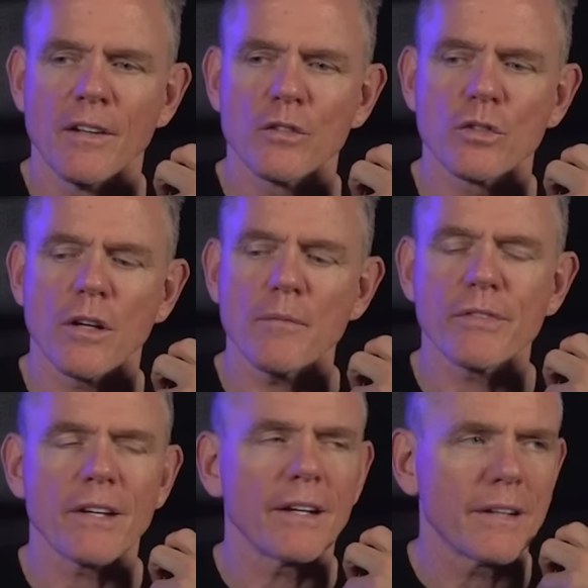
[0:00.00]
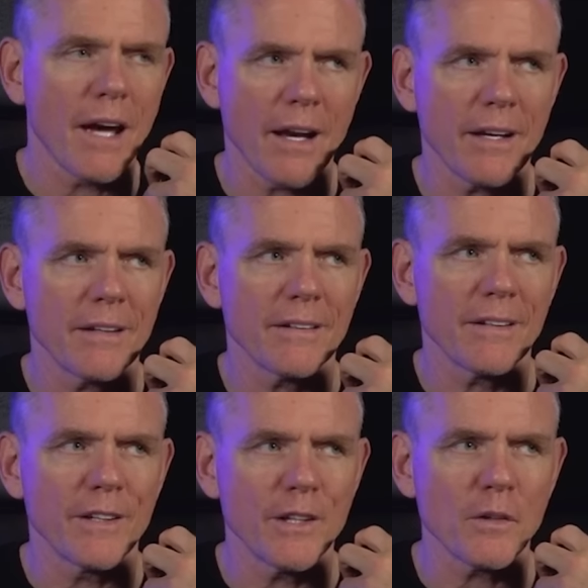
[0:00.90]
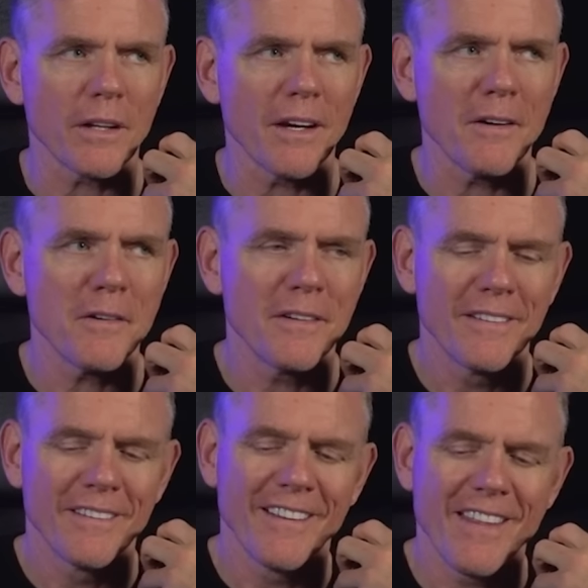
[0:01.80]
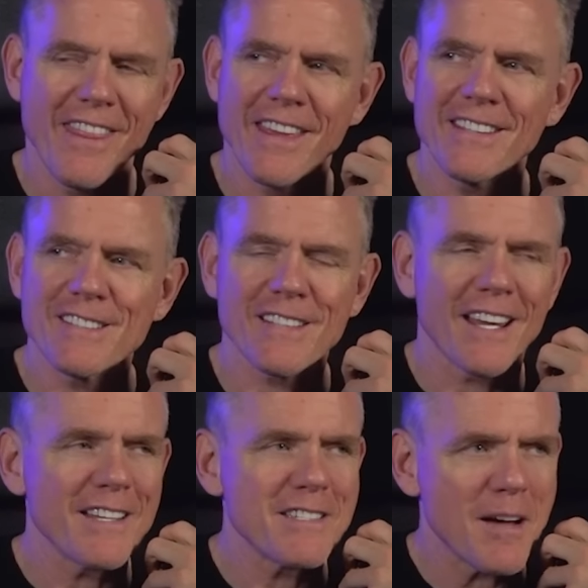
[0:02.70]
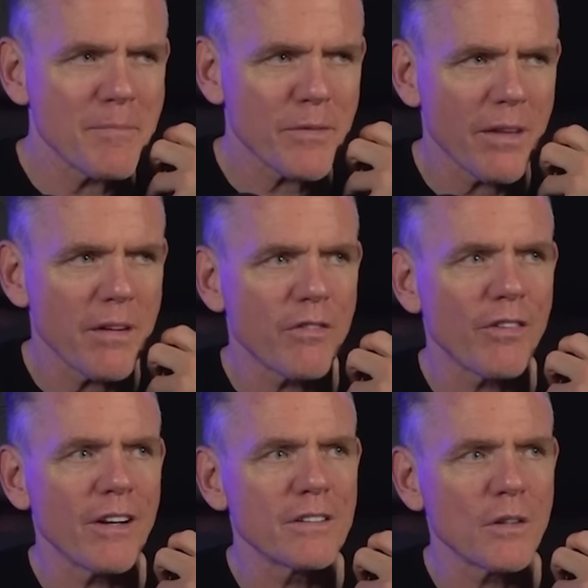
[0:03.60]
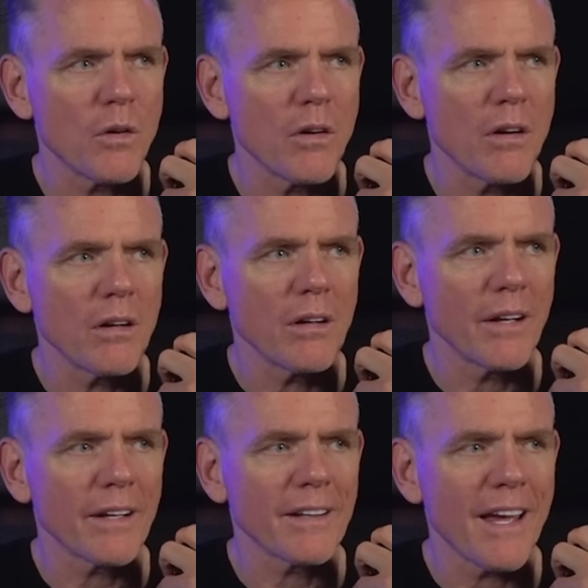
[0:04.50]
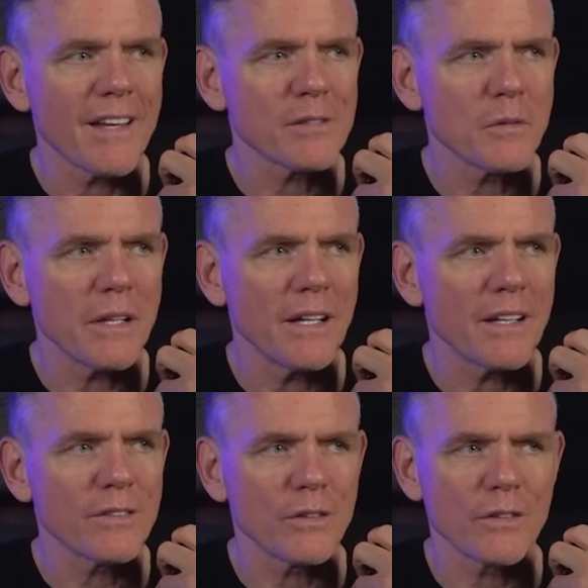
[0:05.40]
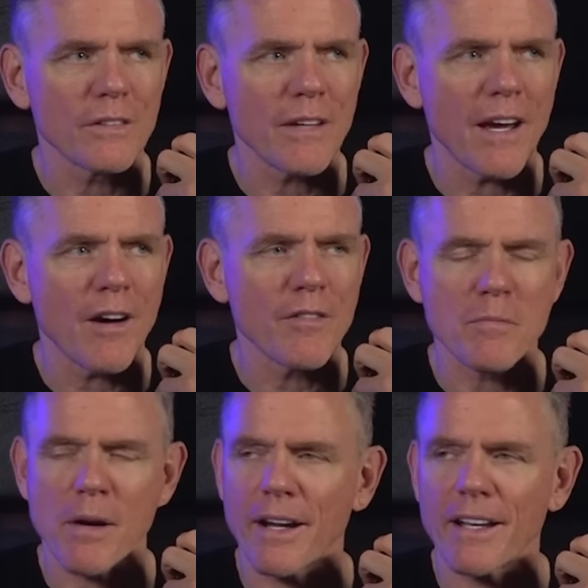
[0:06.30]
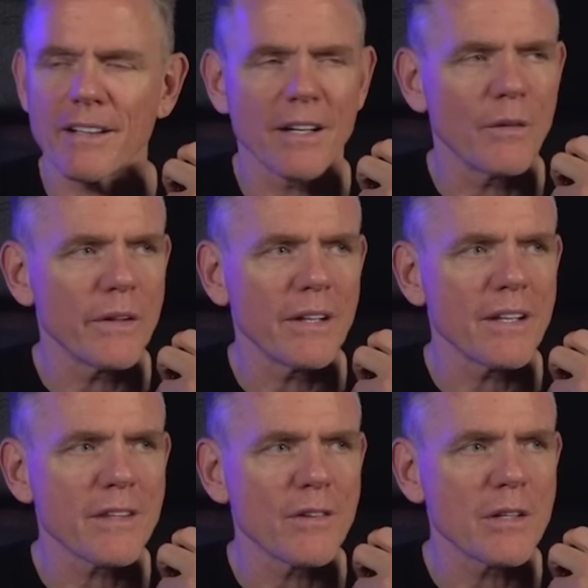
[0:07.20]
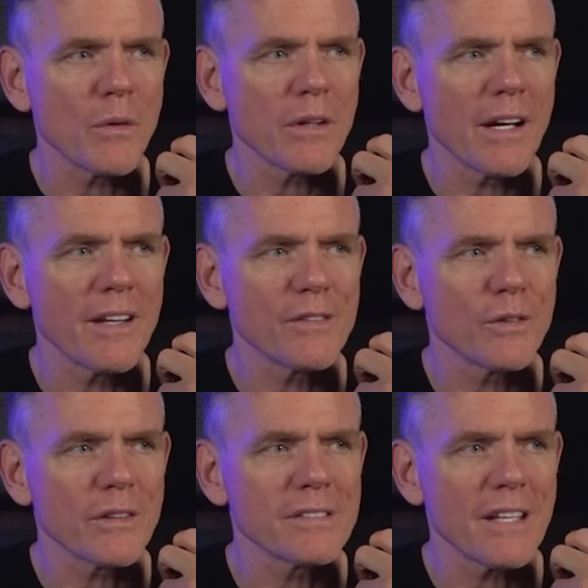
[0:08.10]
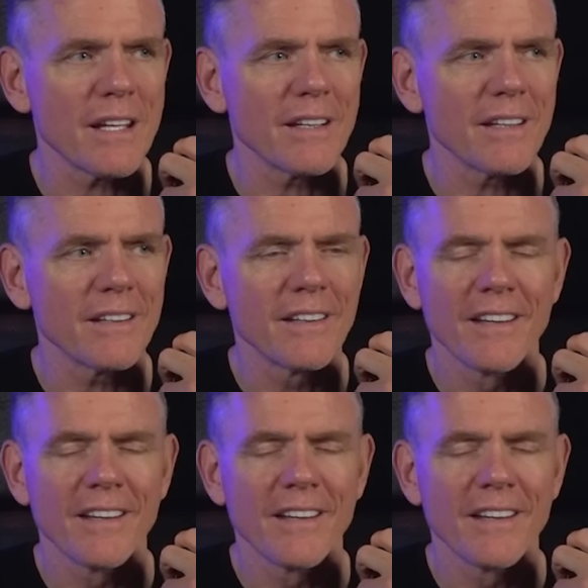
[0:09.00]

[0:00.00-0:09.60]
Trump's side got it a year ago. They just got it dumped on their front door like last week. So Alvin Bragg had to go, we need 30 more days to extend it.